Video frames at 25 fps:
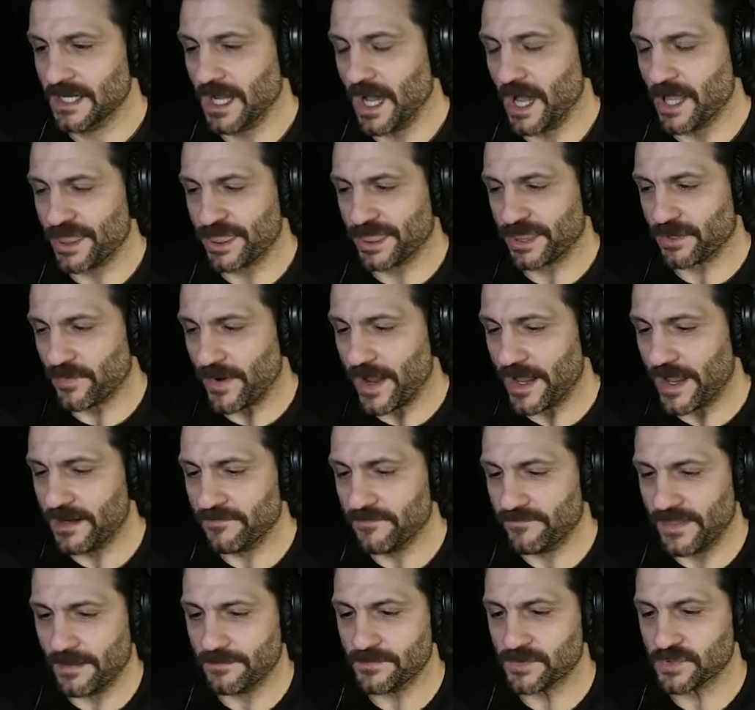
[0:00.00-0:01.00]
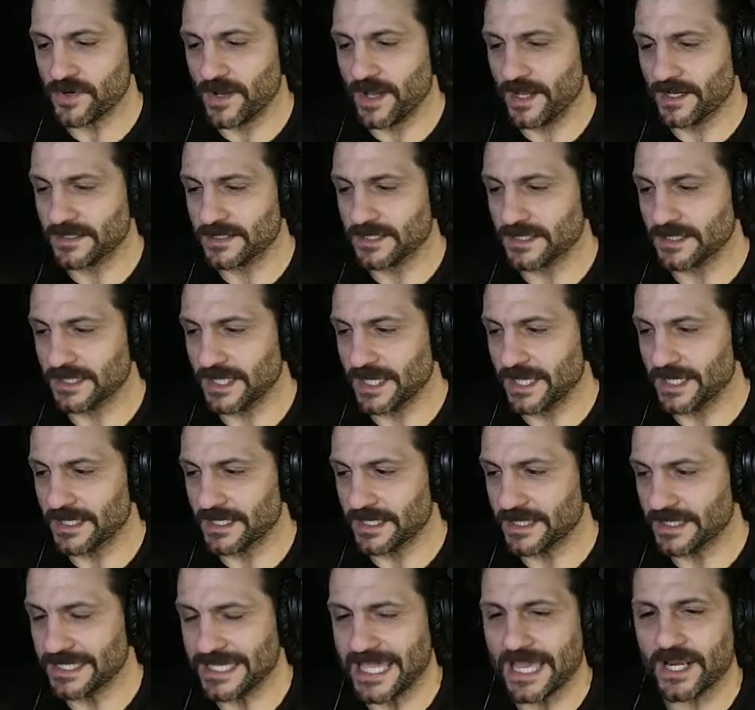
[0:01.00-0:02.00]
thread of them trying to, like,
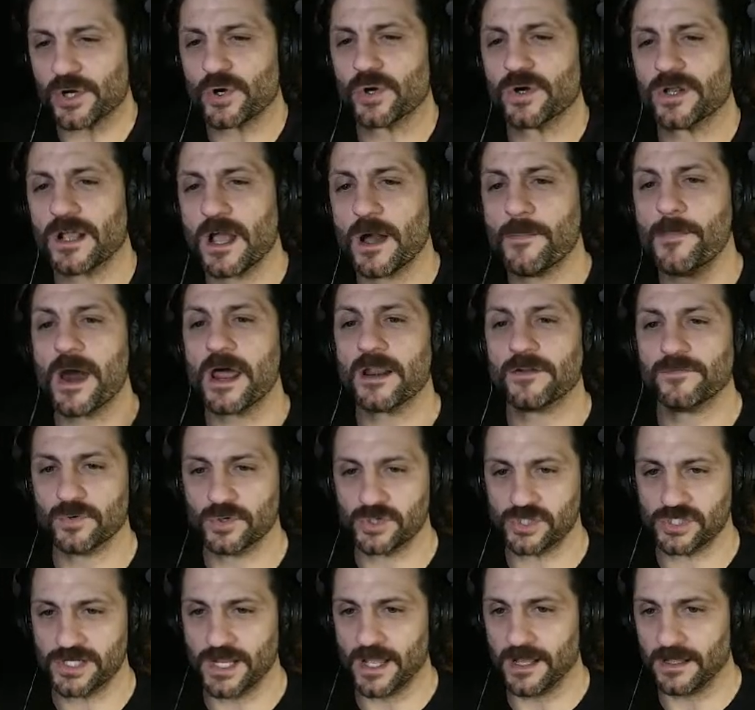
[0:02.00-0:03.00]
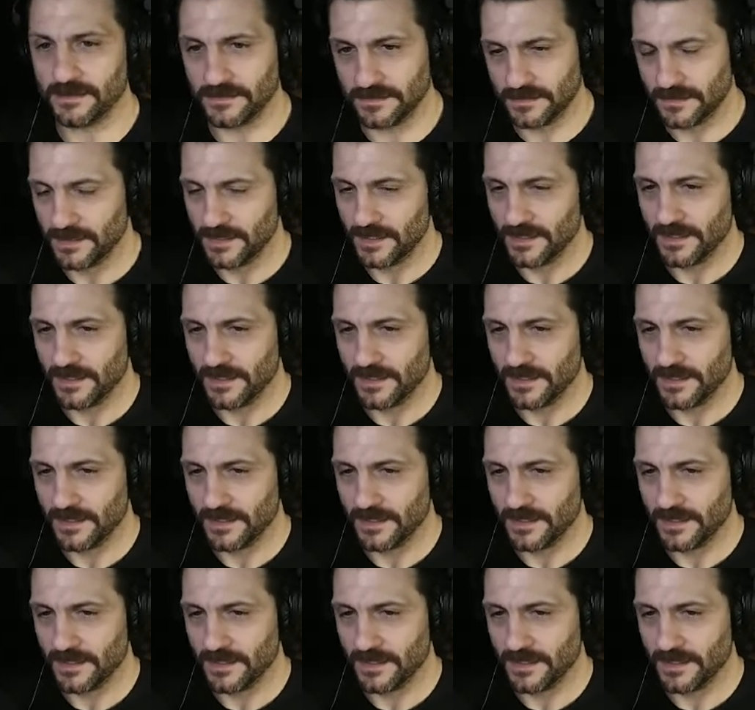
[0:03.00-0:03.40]
get her to come out of her shell.